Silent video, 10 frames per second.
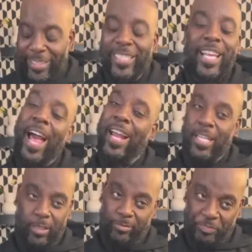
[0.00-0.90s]
the sign
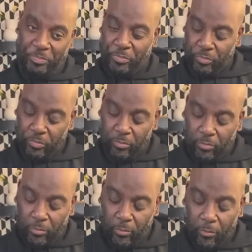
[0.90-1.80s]
up
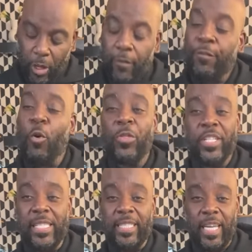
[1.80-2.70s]
for the
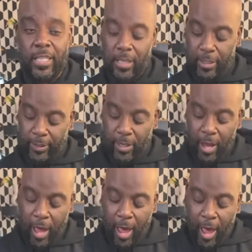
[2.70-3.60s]
seniors.
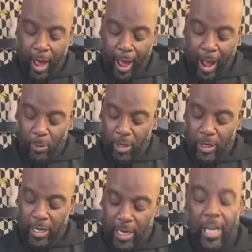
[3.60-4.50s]

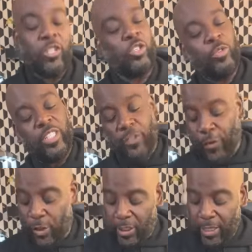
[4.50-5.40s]
Our illustrious
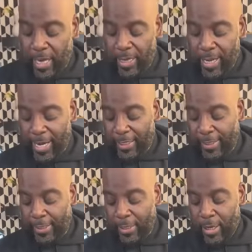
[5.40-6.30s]
First Lady
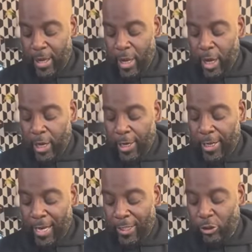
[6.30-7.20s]
has
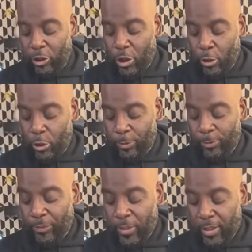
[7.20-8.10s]
let us know
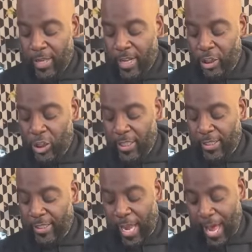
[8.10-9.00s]
that she
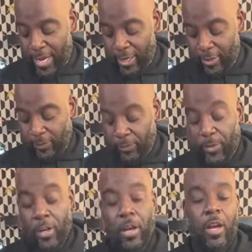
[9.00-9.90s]
is tired
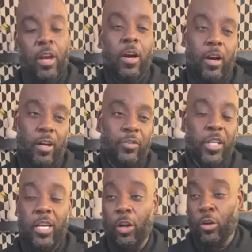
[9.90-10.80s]
of the
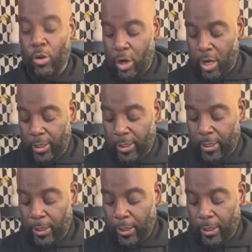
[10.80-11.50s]
young girls